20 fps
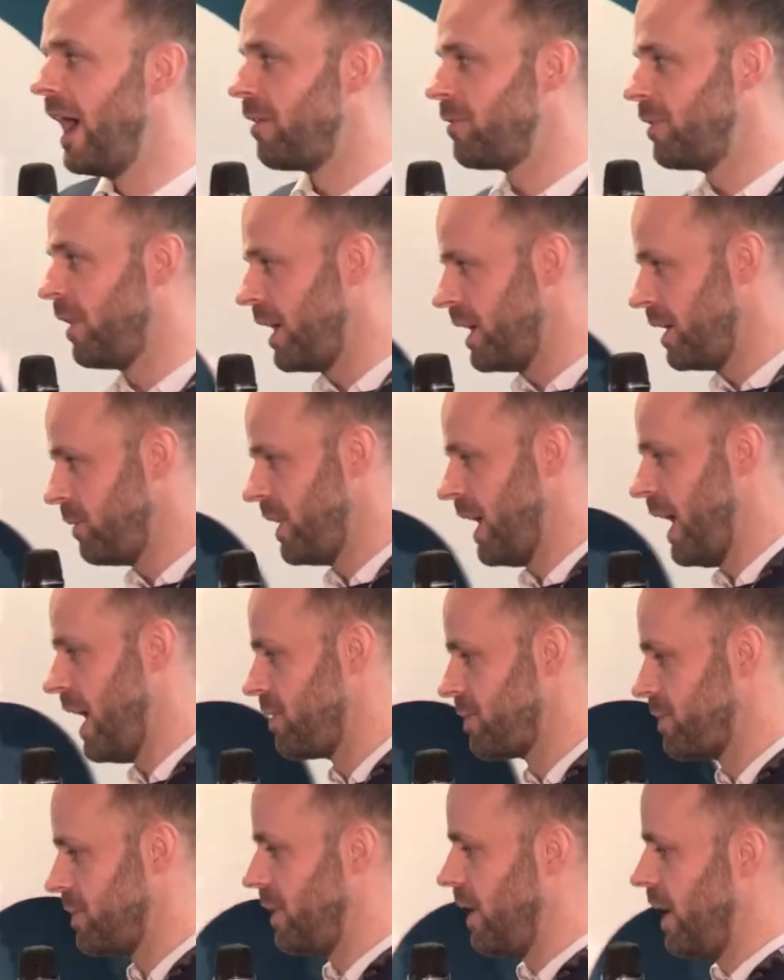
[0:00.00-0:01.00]
Finally, we
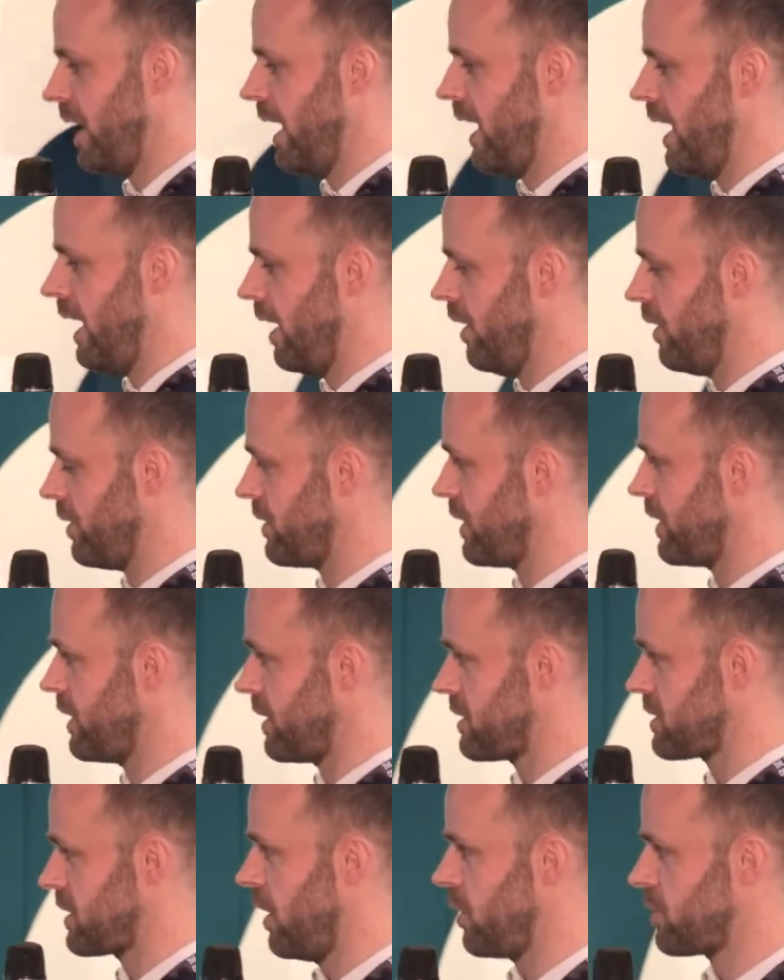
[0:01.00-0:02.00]
have, uh, under a
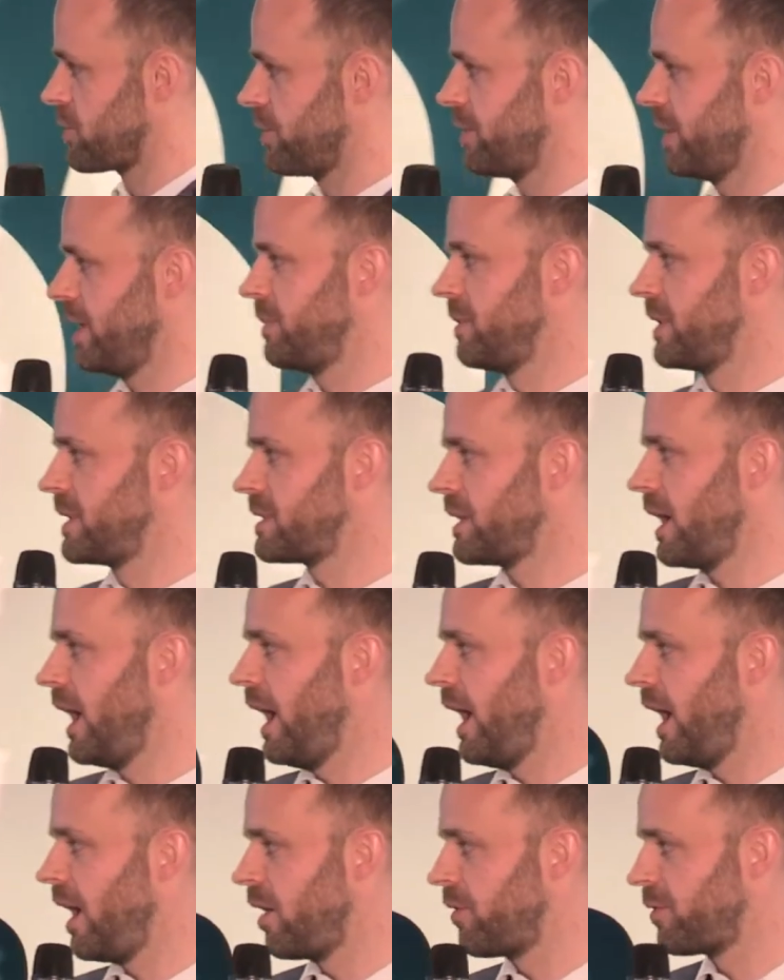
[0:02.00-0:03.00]
non-disclosure agreement,
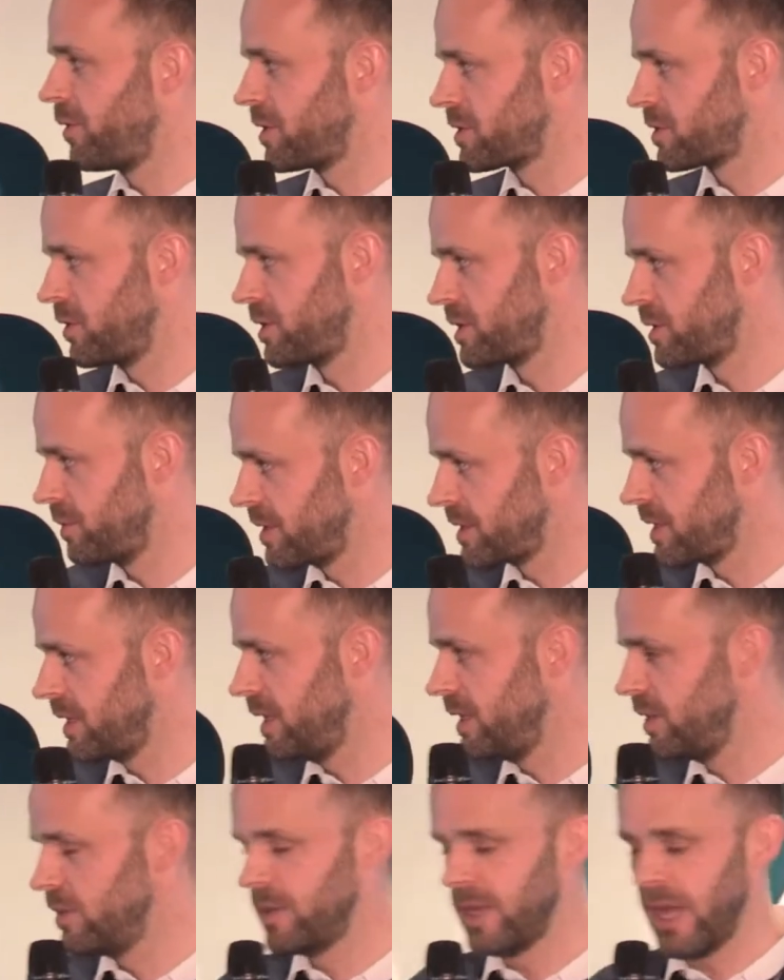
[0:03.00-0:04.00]
uh, our first customers in
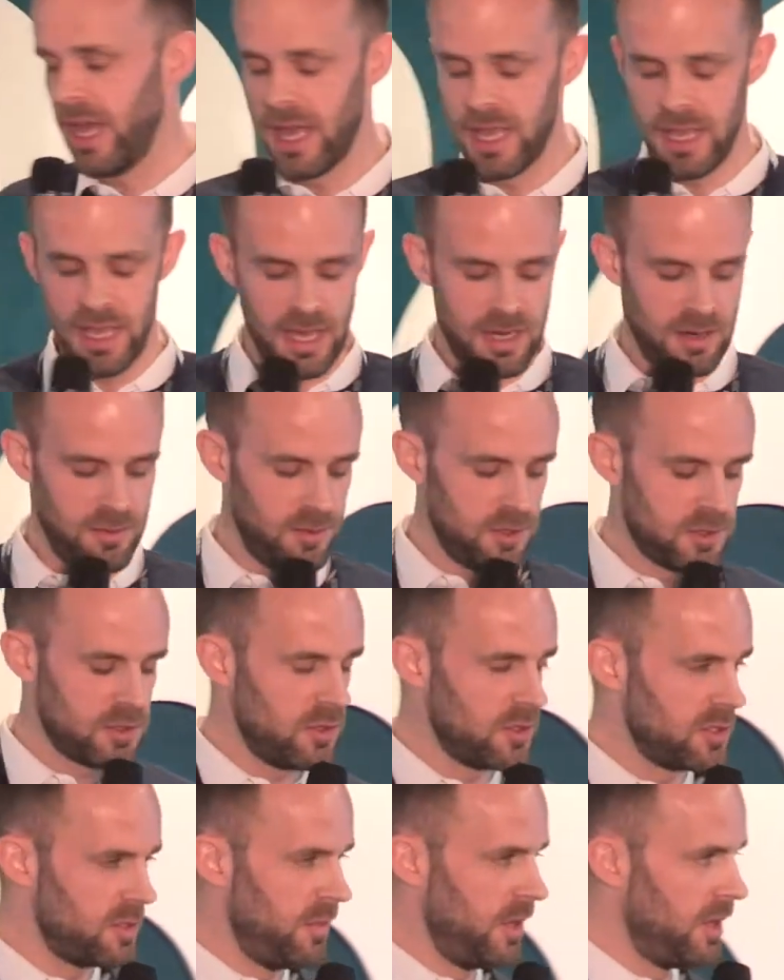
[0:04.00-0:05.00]
the UK and our first
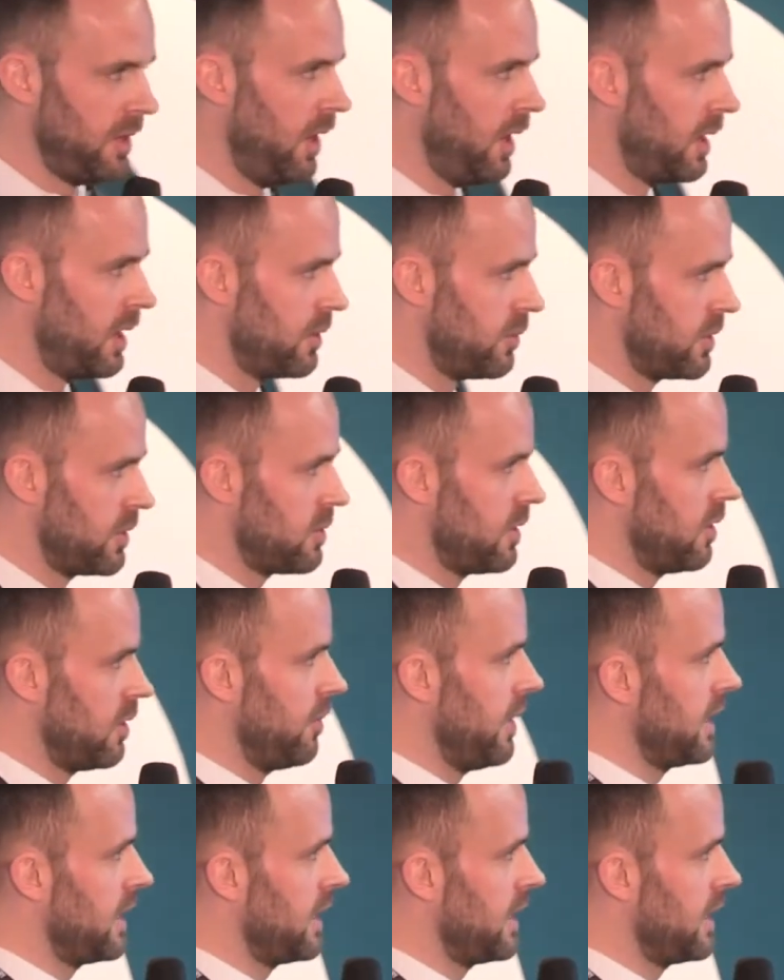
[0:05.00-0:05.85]
customer in Ireland, which we'll come